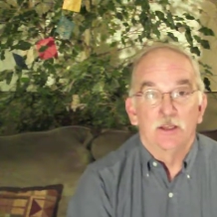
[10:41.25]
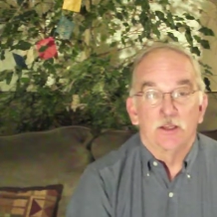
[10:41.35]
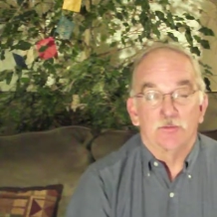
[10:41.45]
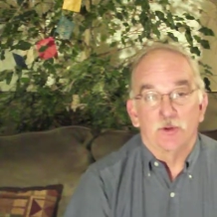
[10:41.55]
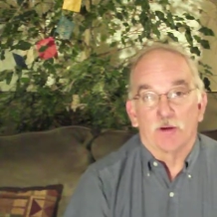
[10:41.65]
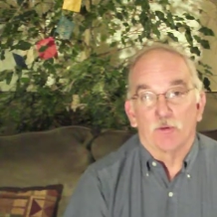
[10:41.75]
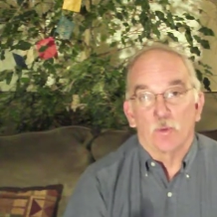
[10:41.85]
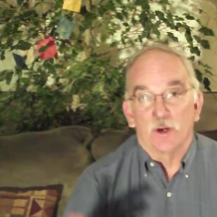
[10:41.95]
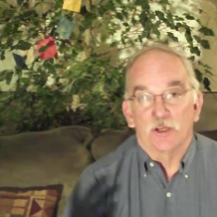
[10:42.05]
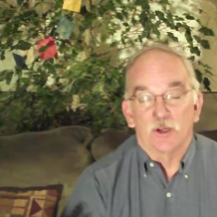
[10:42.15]
If you ever
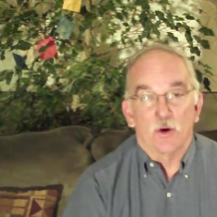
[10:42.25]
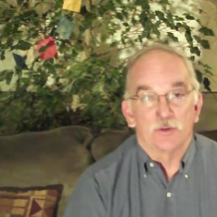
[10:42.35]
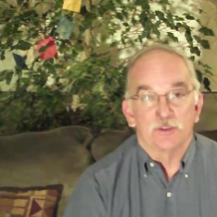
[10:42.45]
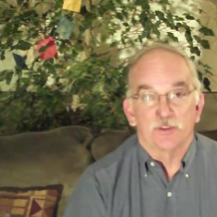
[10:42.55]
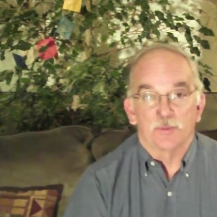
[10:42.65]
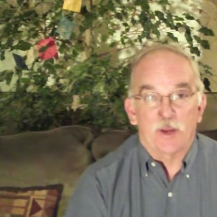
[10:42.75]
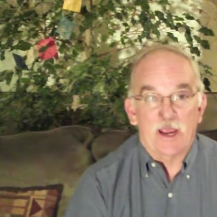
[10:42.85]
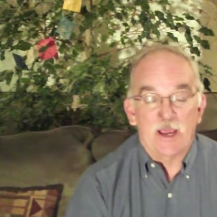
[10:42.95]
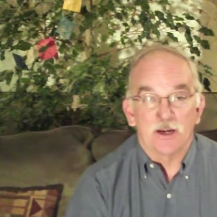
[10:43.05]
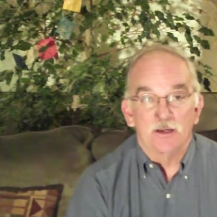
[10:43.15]
wanted to go to
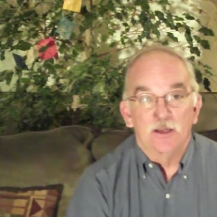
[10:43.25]
Japan